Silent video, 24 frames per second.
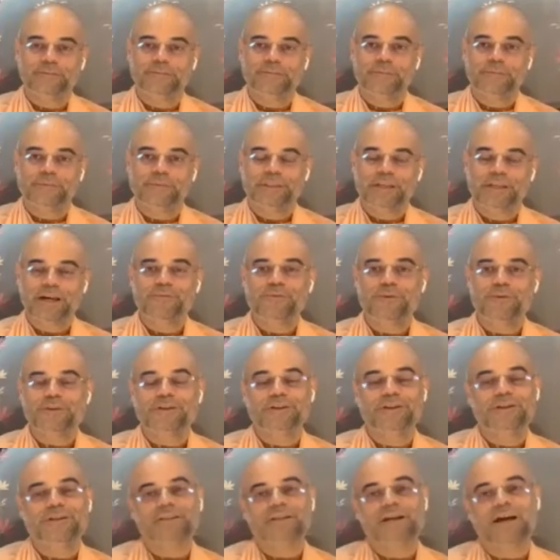That was a
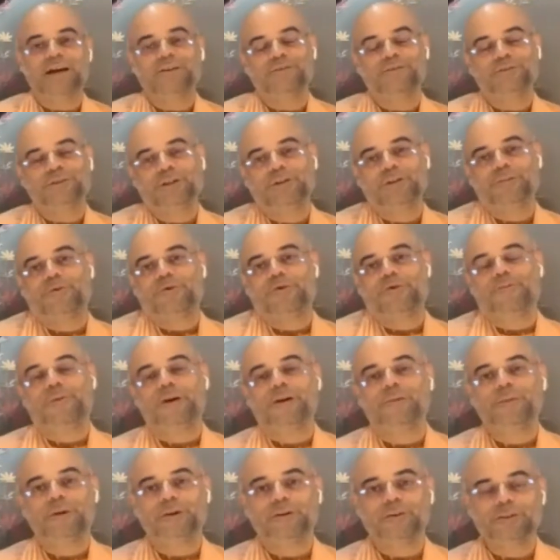desire of Srila
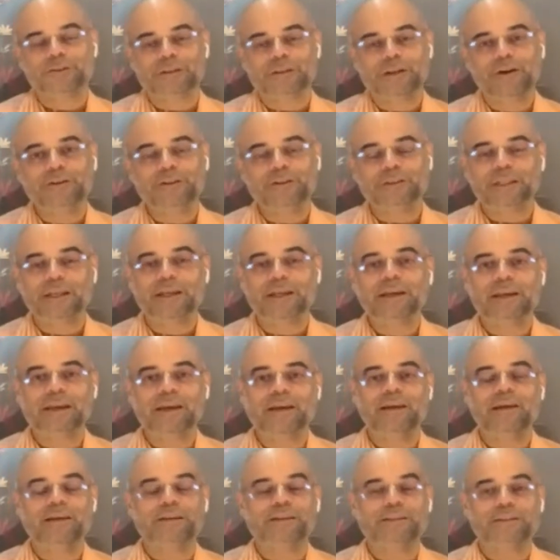Prabhupada, because now he's
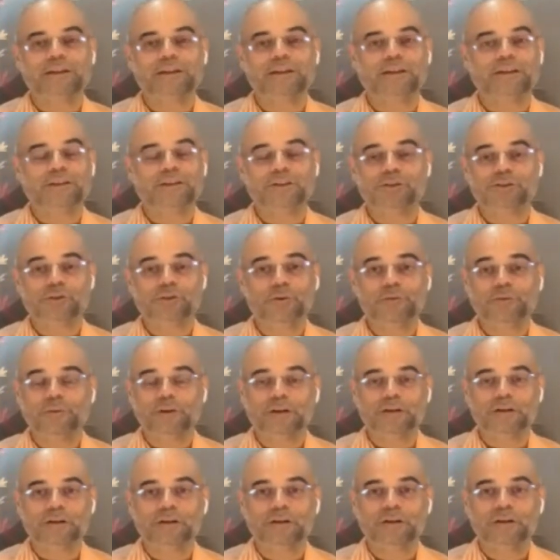thinking his studies is
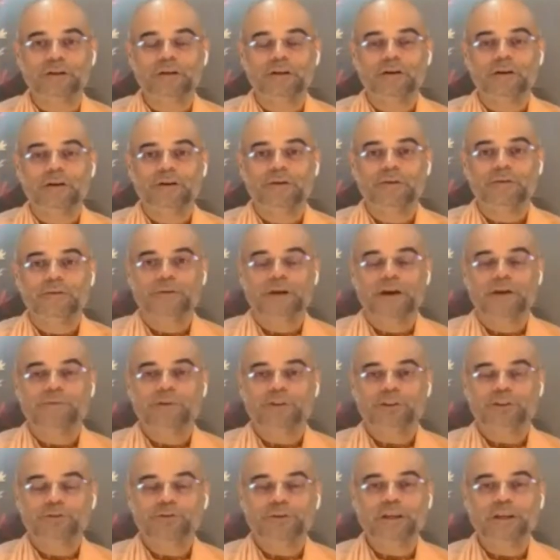over and we
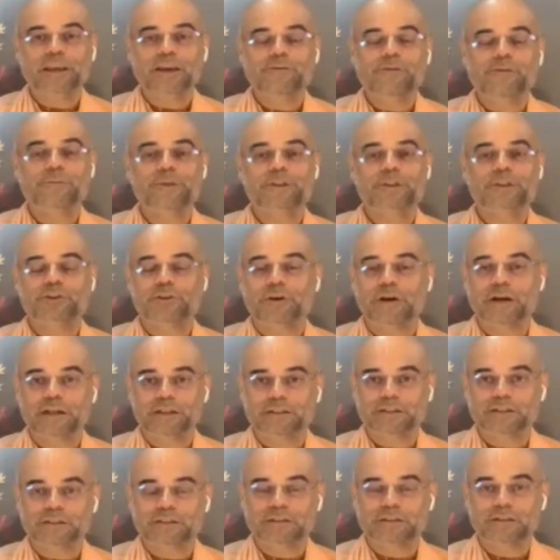should give him a
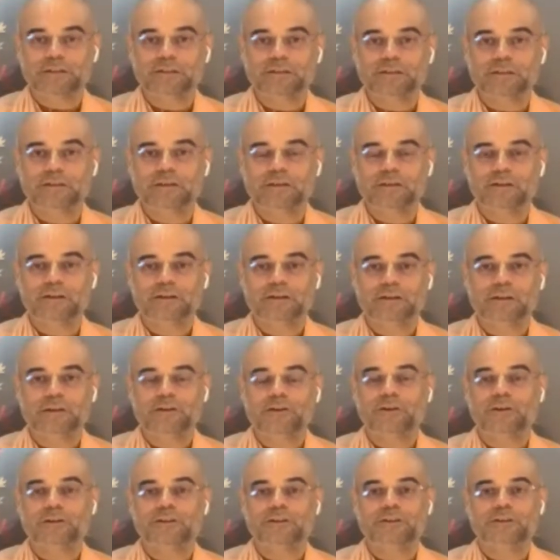choice,
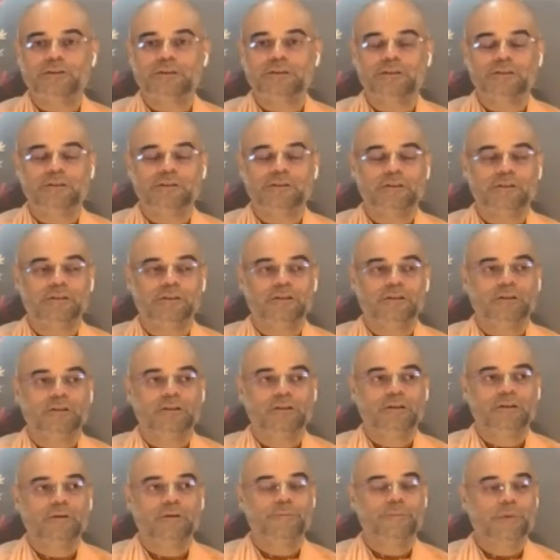not
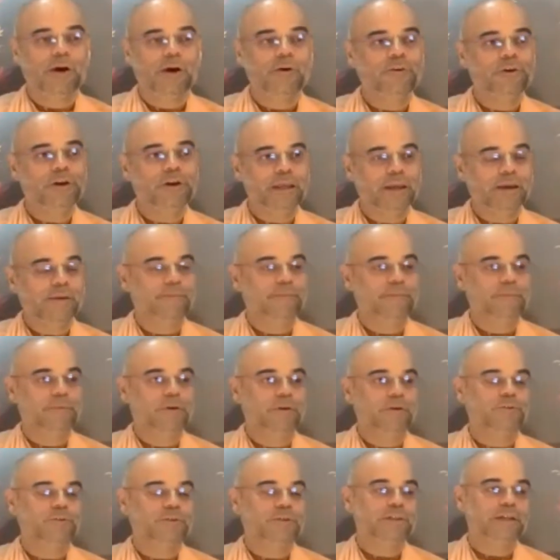bound him
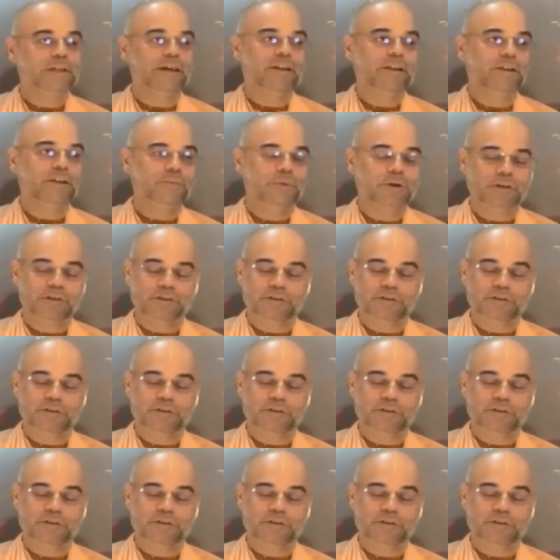to stay in the mart.